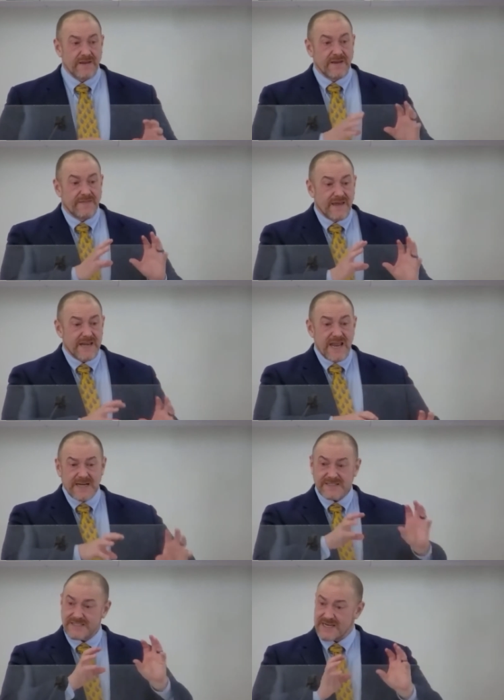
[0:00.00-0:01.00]
The
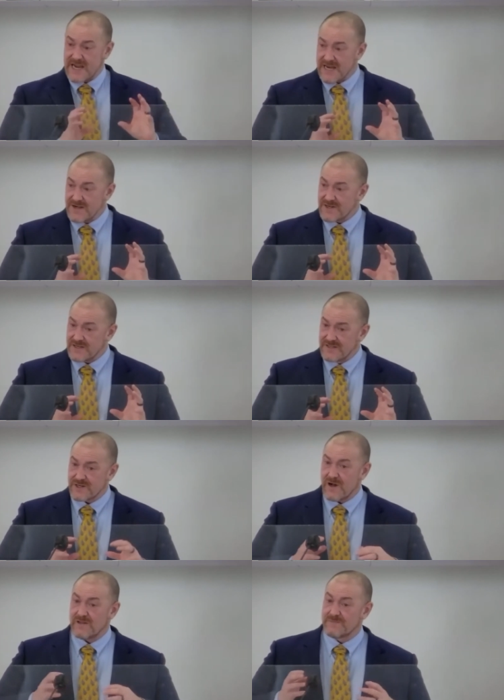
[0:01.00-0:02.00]
next stage is
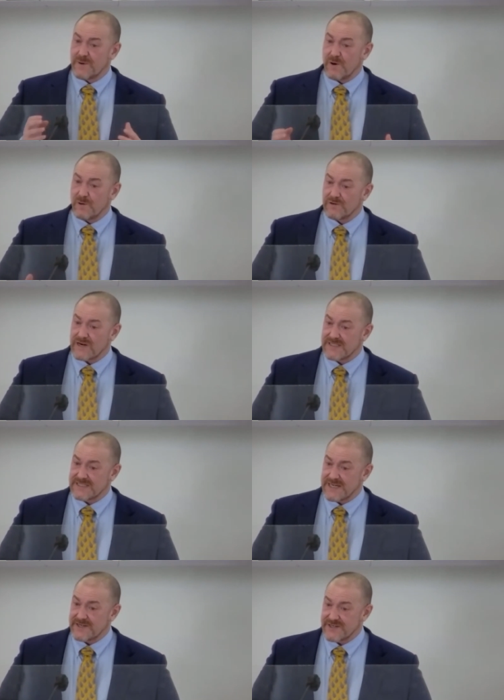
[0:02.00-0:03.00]
called
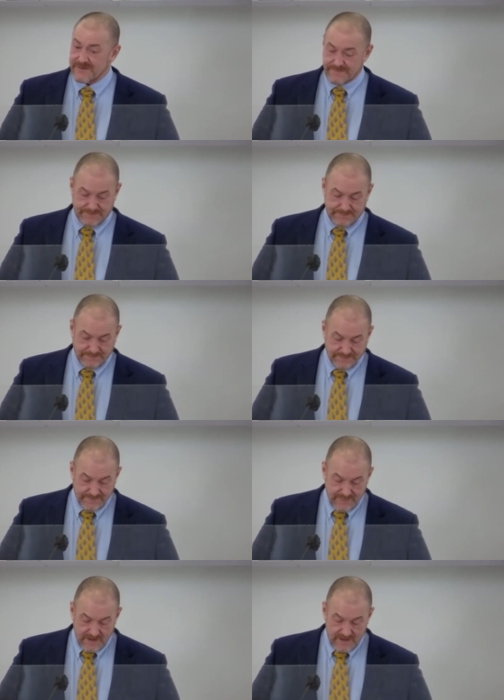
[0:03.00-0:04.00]
polarization.
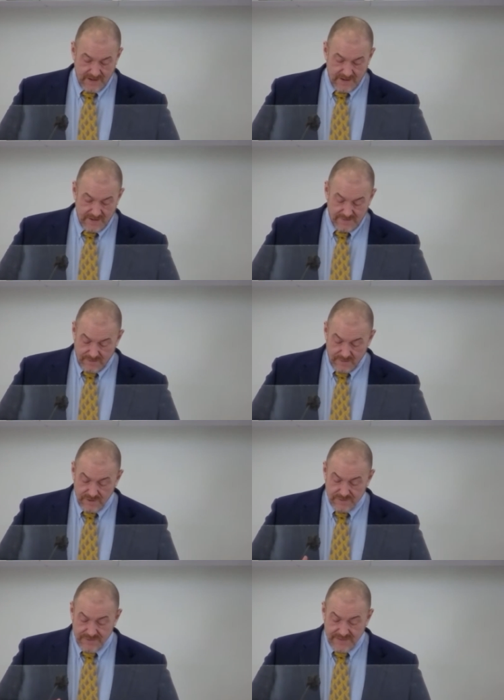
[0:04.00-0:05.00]

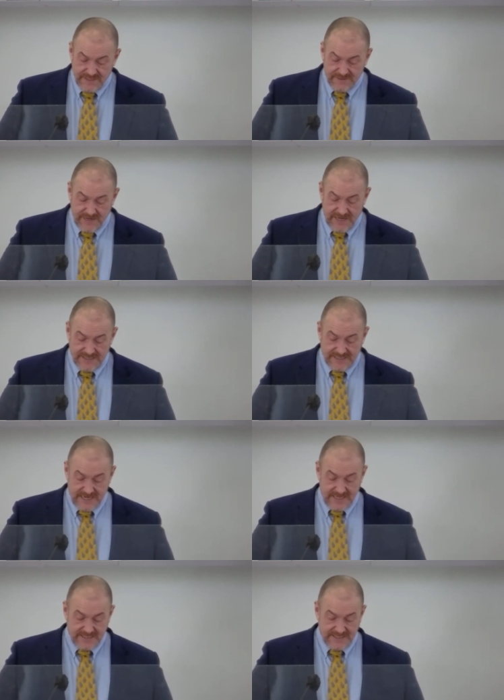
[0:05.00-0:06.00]
Those with this
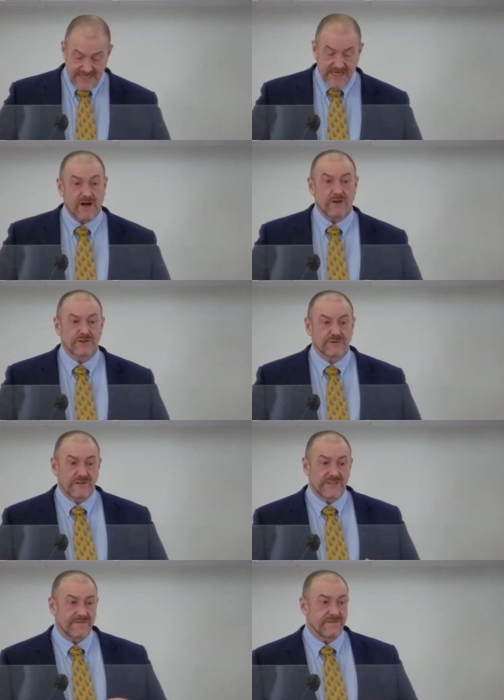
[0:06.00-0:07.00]
mindset see cultural
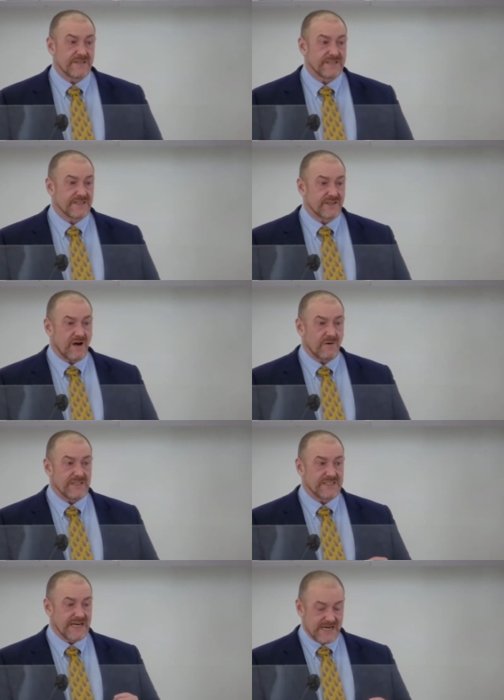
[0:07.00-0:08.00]
differences
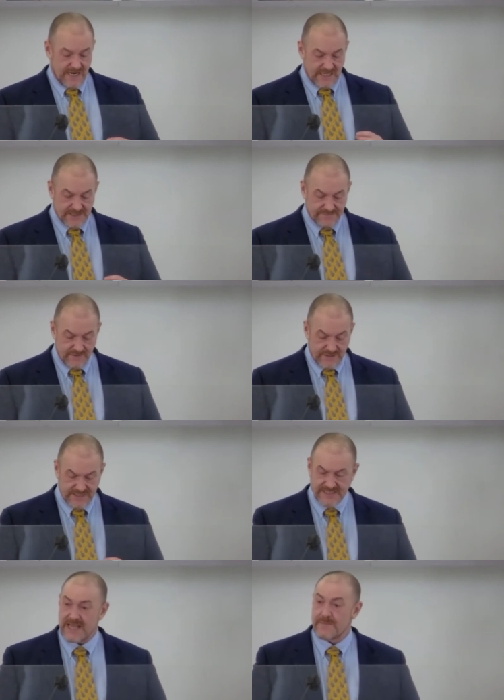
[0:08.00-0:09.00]
always in an us
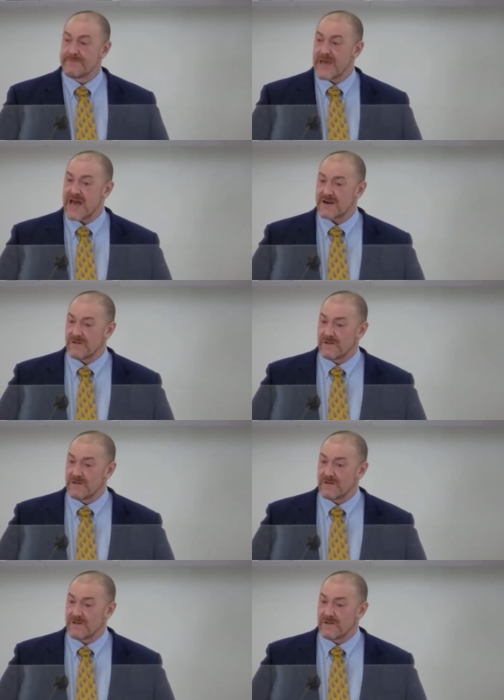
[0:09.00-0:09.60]
versus them battle.